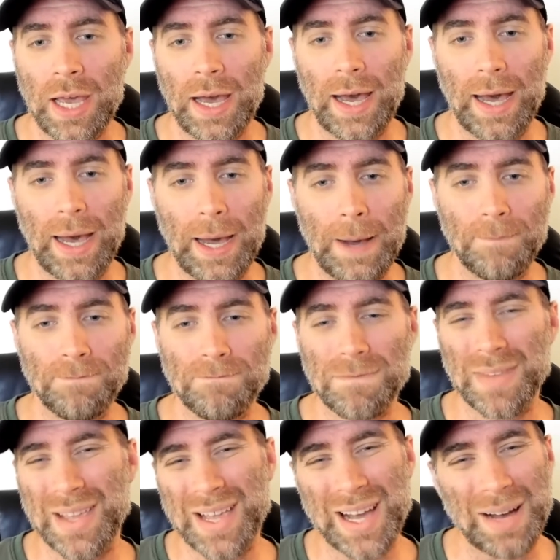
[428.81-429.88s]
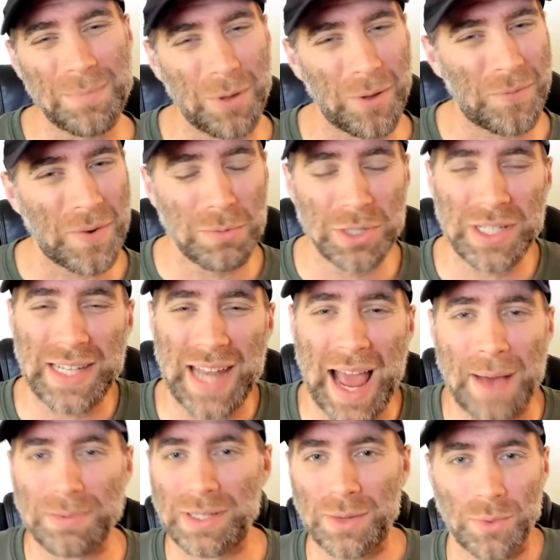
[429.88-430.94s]
Um, couple of fumbled
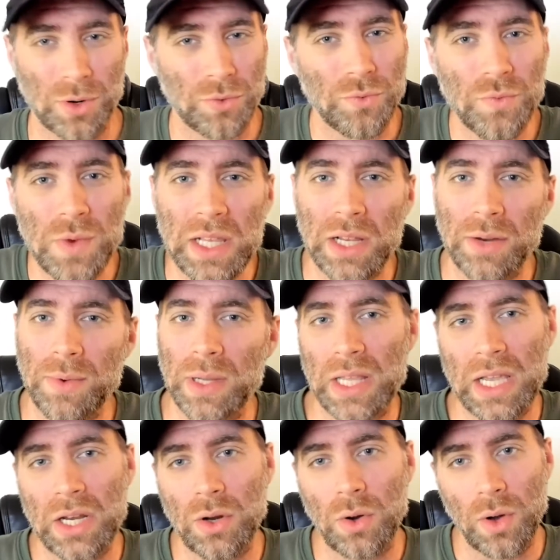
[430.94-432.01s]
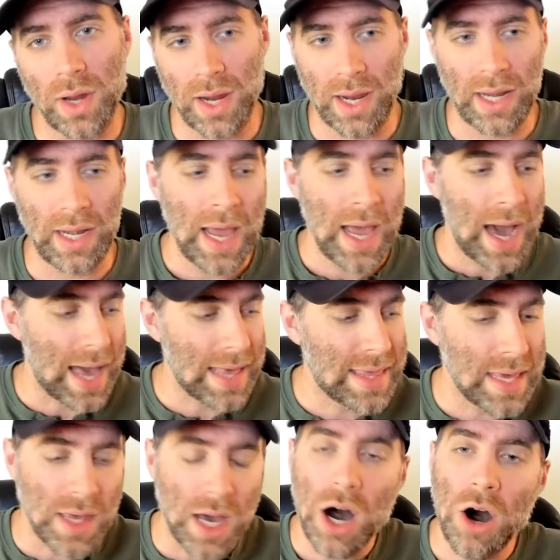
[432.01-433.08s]
snaps that were really, really annoying. And I
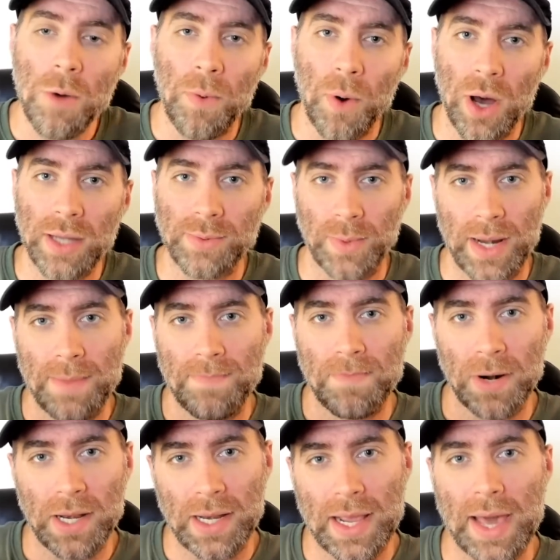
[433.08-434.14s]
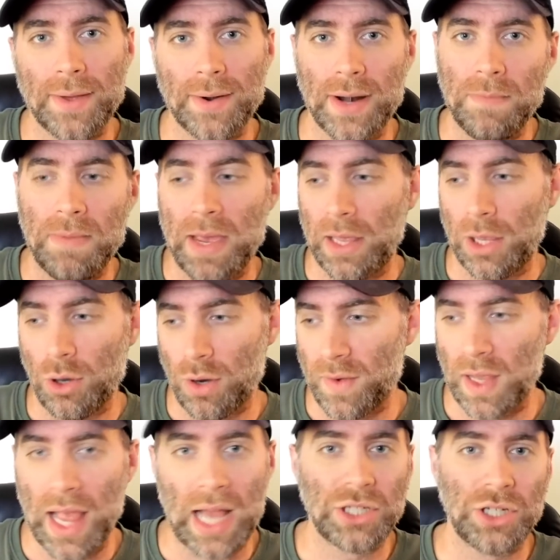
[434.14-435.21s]
think the hope was when he put it together and he beat
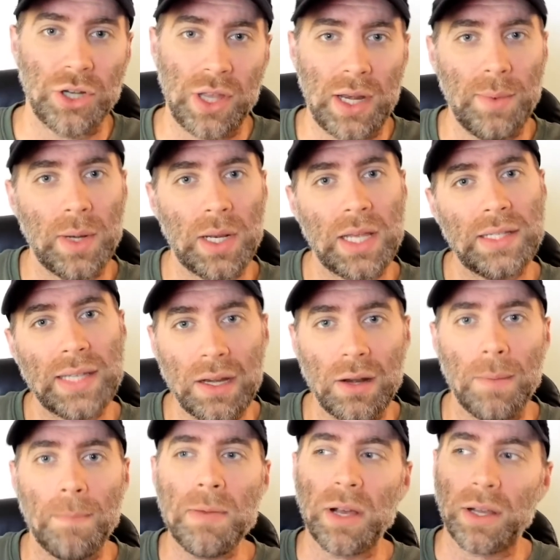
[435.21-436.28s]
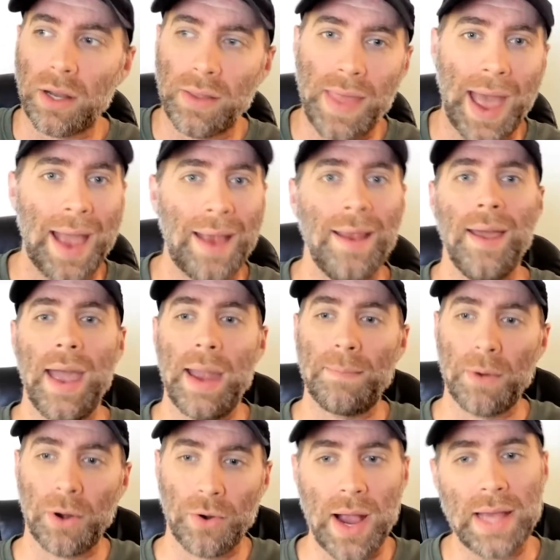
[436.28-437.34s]
Louisville last year that he would continue to build on that and
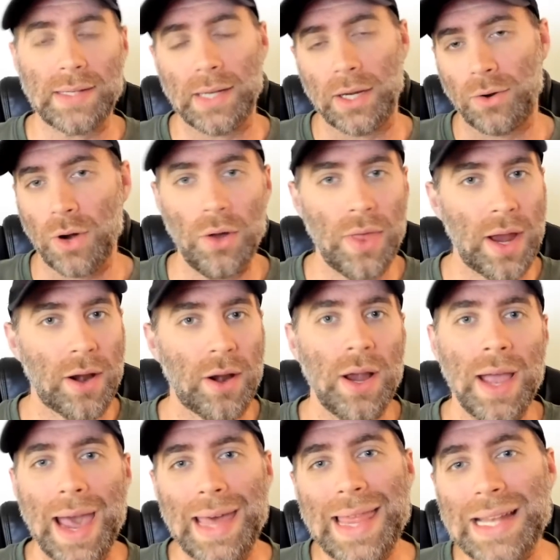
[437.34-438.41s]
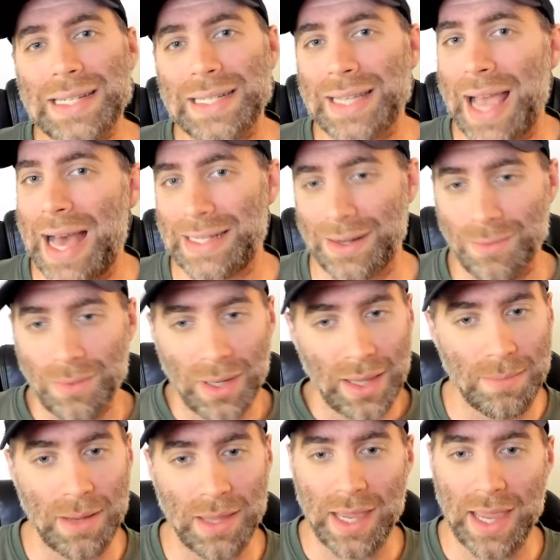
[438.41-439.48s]
progress and grow there. And that just hasn't
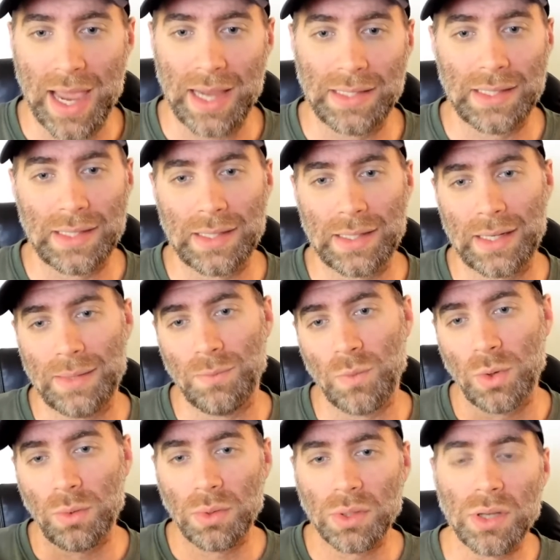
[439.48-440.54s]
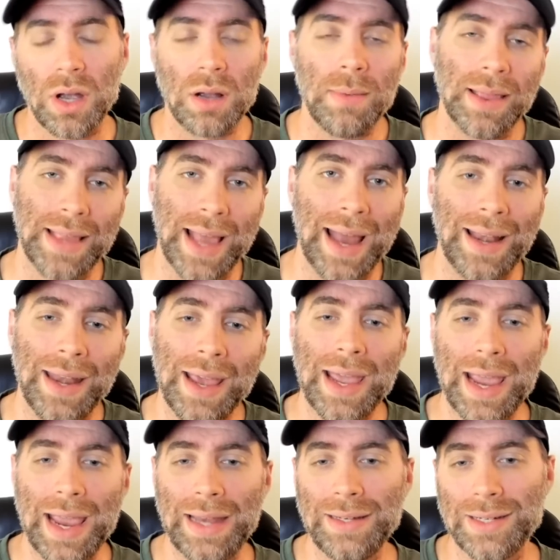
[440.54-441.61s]
really been the case. And we'll, we'll talk about that
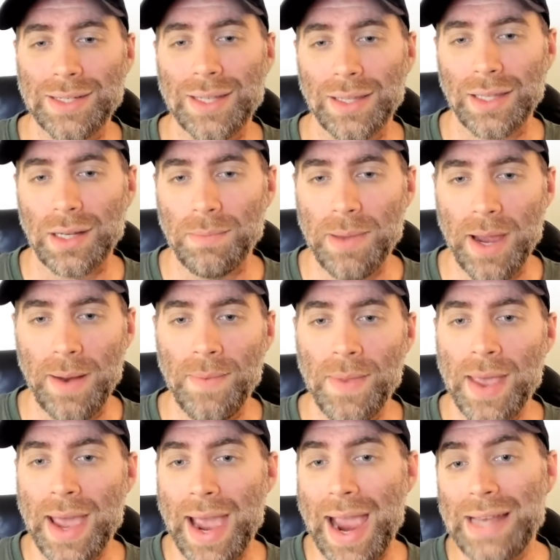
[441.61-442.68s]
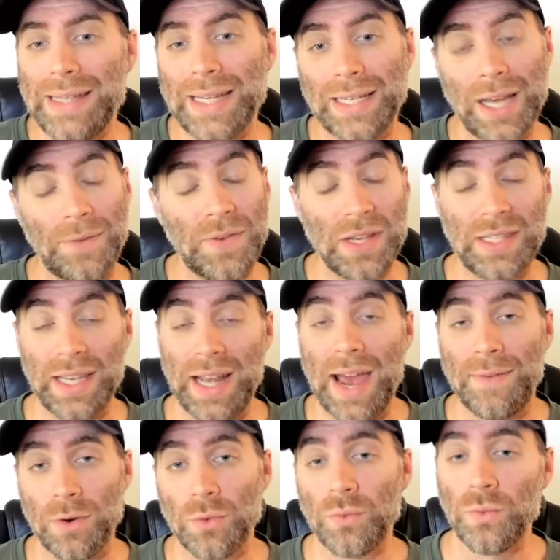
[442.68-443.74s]
in just a little bit. A J Duffy did
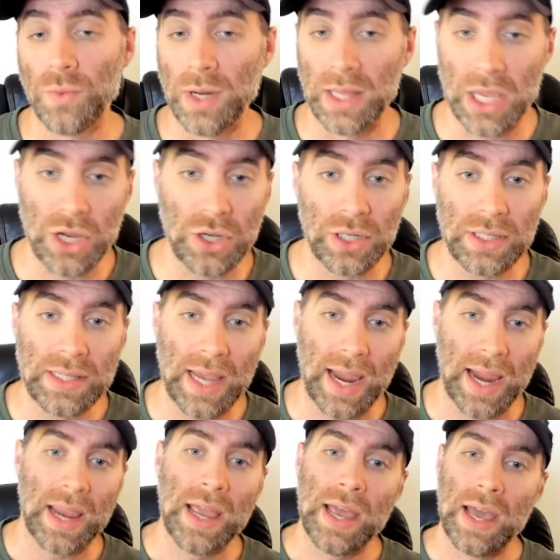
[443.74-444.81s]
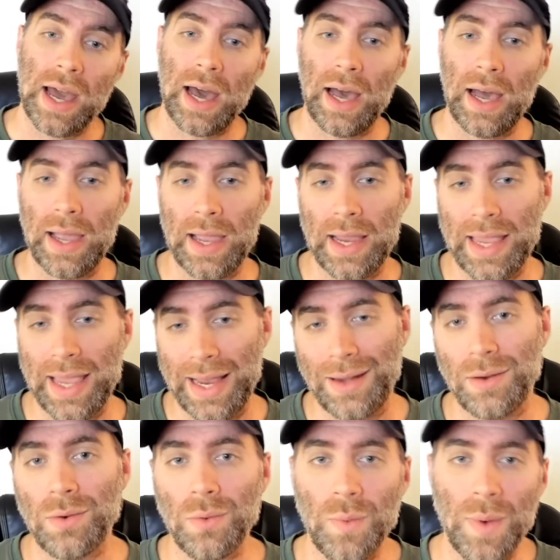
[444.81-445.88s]
have a really good day. Uh,
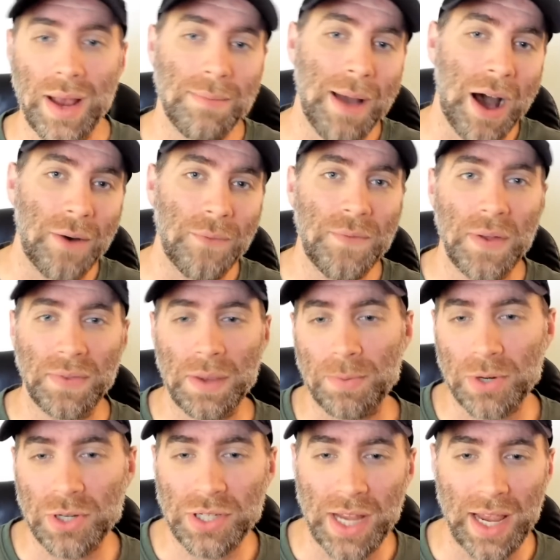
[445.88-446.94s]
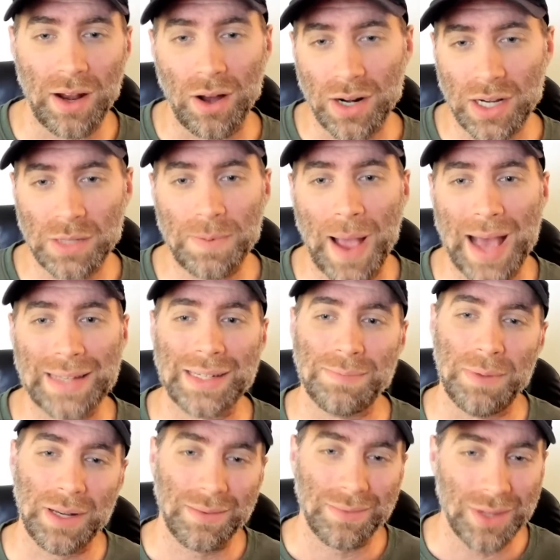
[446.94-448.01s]
again, went about fifty percent on his passes,
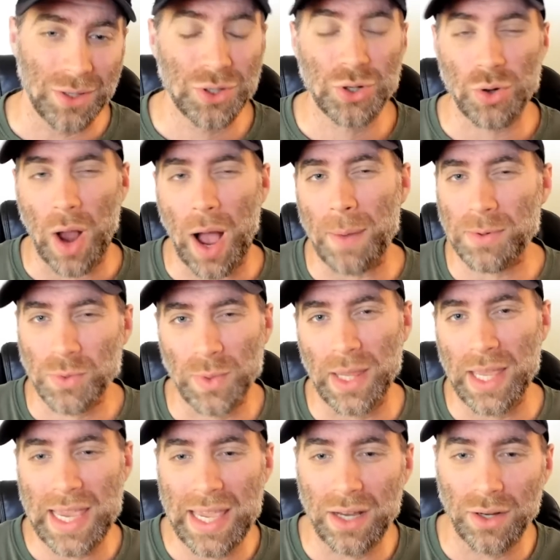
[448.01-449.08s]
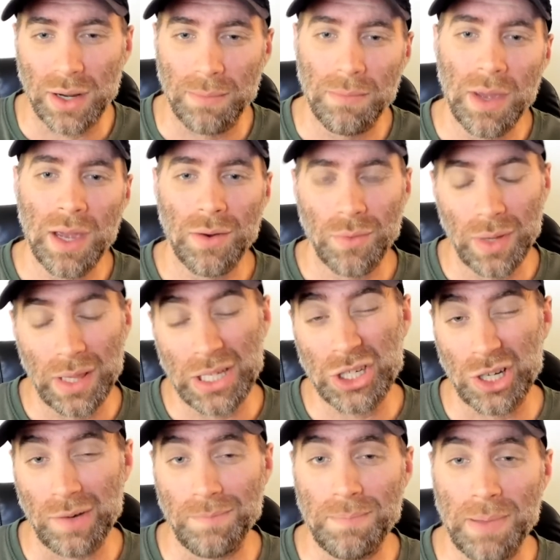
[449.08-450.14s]
but those drops really killed him. Really
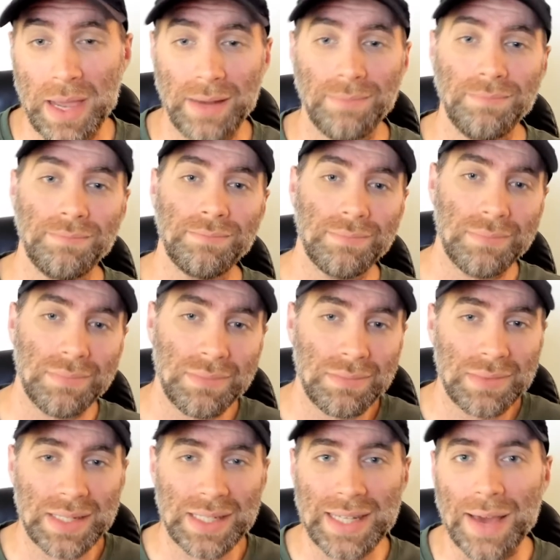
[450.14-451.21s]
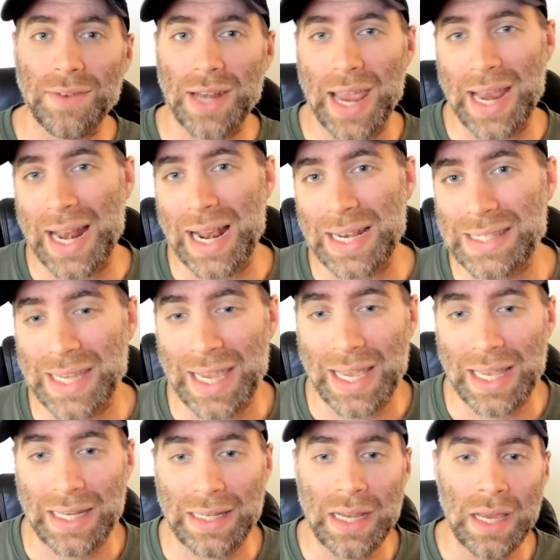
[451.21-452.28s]
should have been seven, eight out of
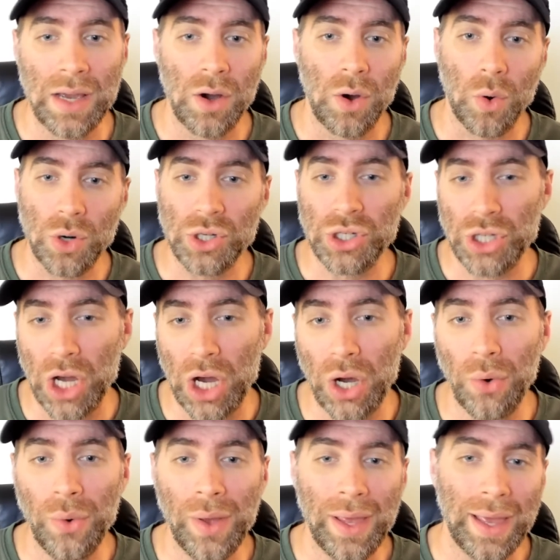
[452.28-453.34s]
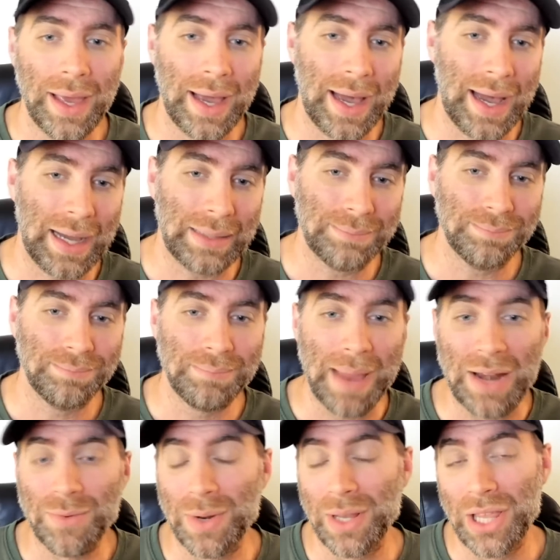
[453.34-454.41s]
ten or so. Um,
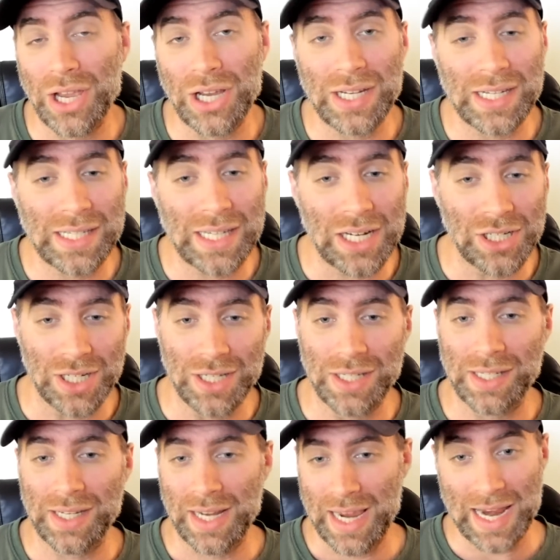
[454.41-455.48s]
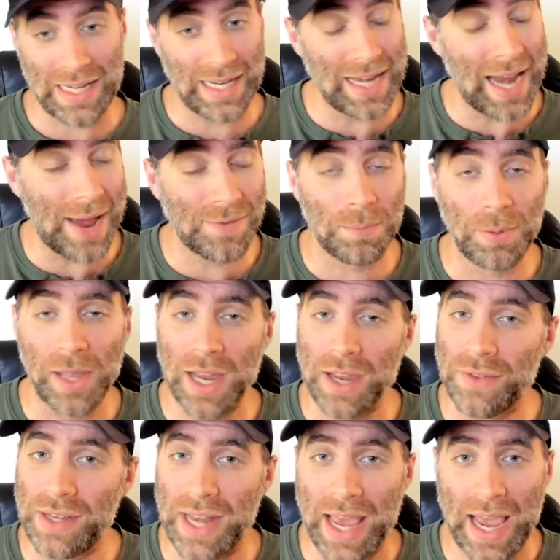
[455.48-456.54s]
made really good decisions. He did have the play
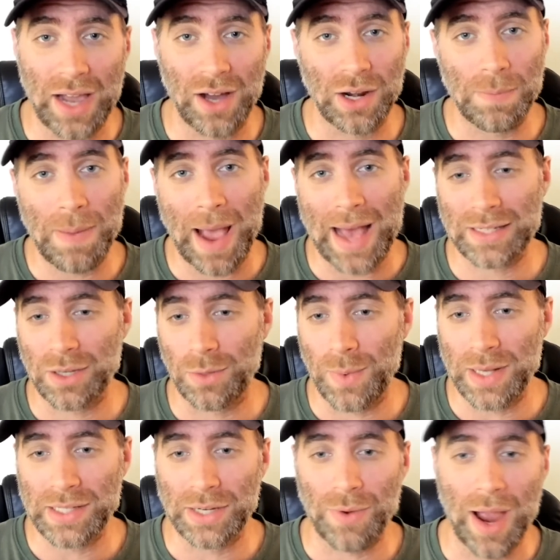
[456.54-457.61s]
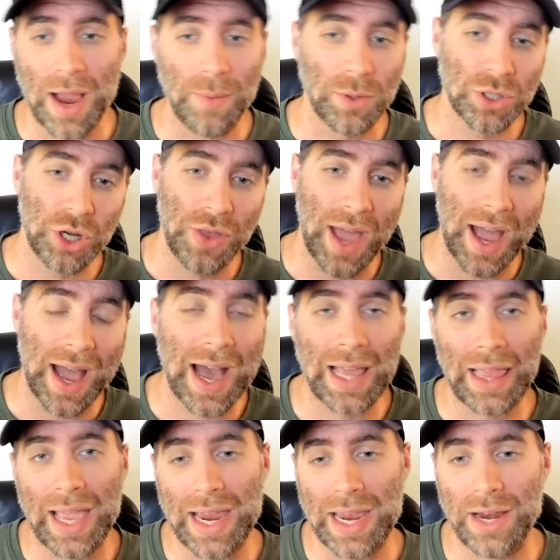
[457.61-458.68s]
of the day on a pass to Winston Wright. We'll show that
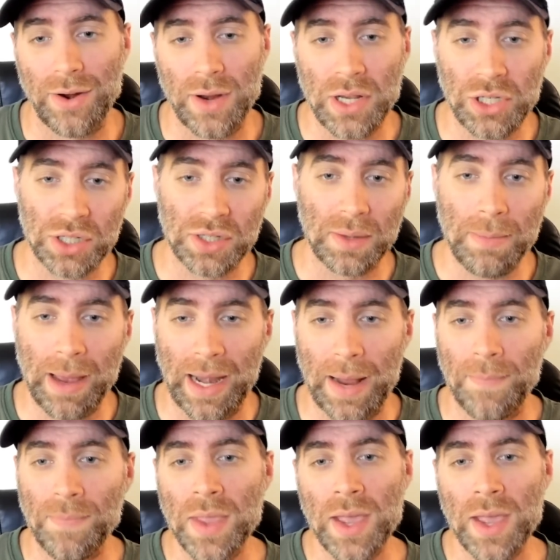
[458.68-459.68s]
highlight here in just a minute.